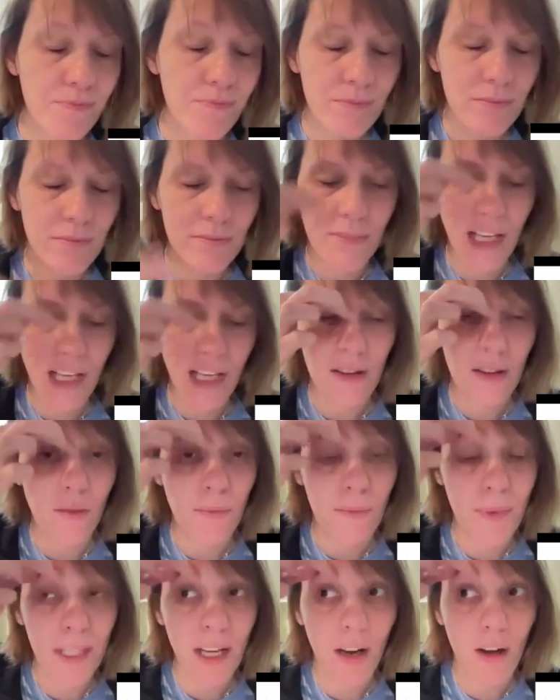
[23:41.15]
kind
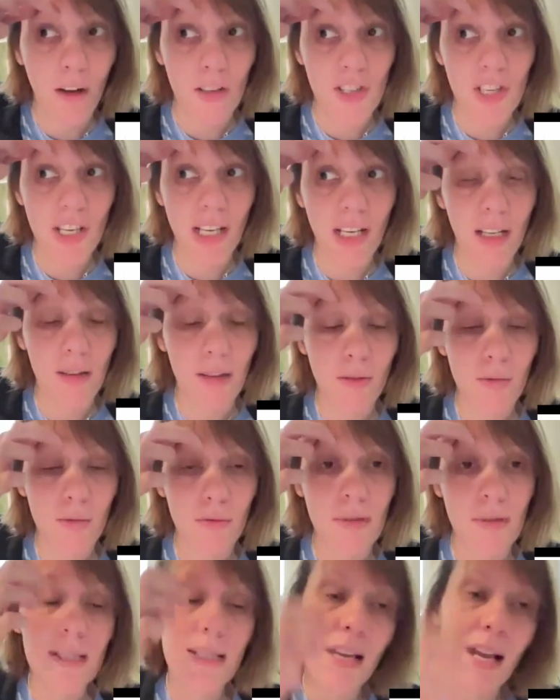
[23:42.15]
of pedagogical
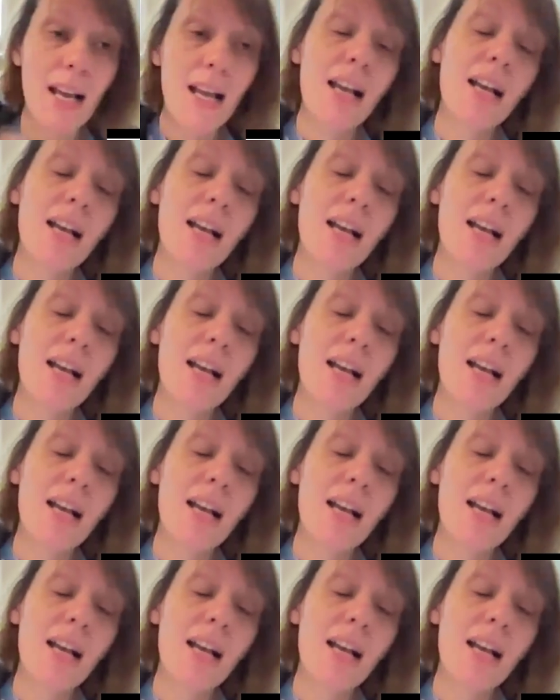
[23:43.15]
tools.